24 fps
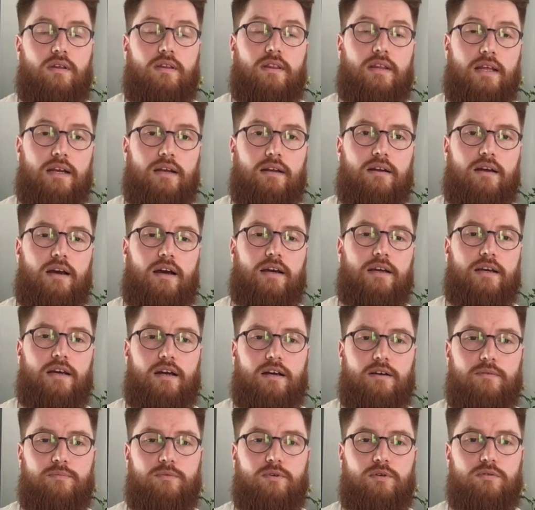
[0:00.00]
Then I
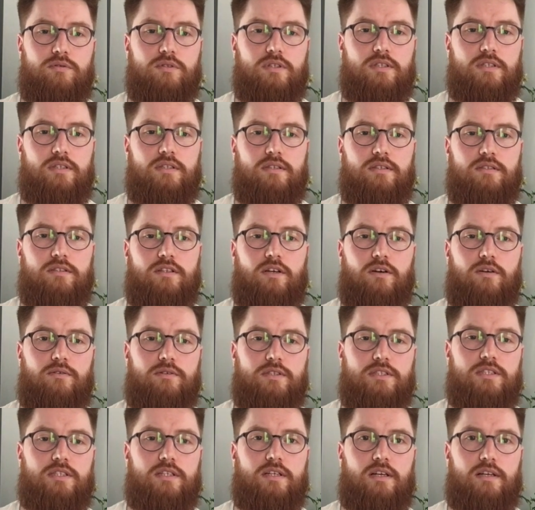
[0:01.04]
unmuted the
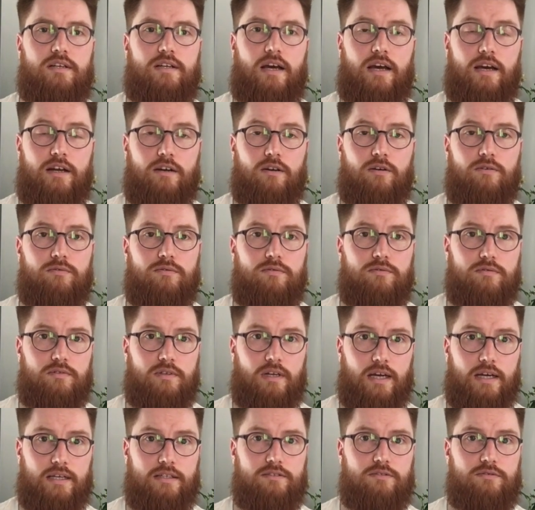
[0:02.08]
original
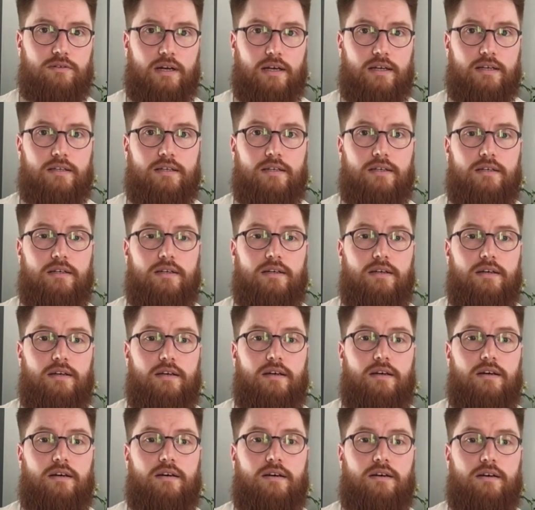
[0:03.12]
909 track
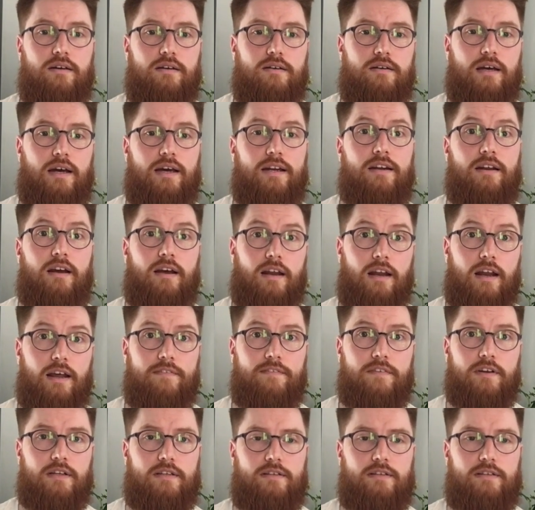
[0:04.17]
and I loved